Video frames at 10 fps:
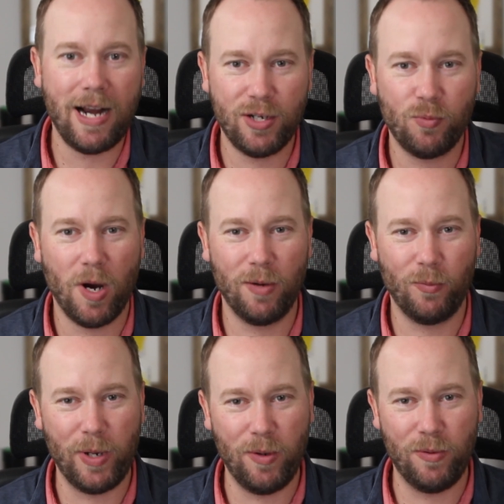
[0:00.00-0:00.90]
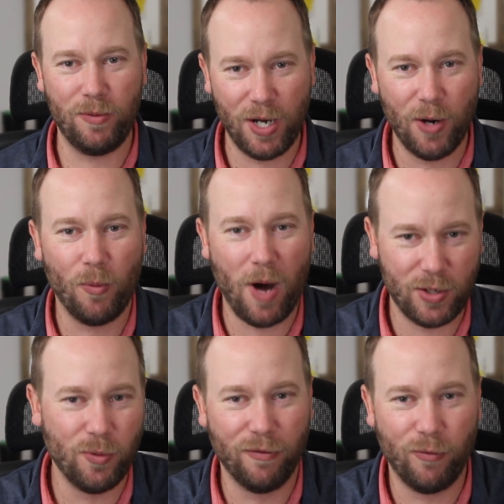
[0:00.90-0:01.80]
is what we, want
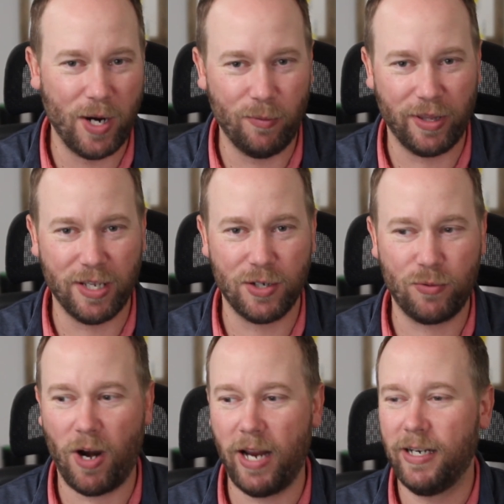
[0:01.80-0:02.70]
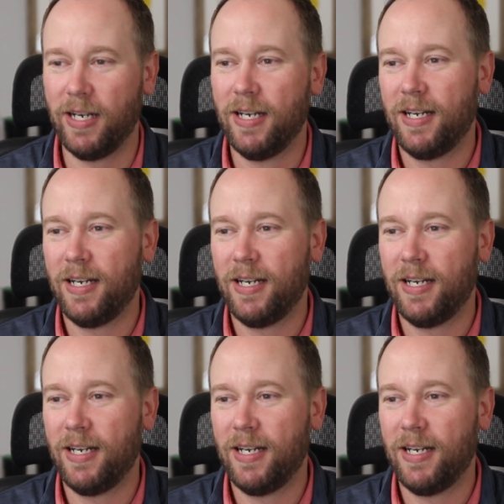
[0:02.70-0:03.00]
to avoid with this, right?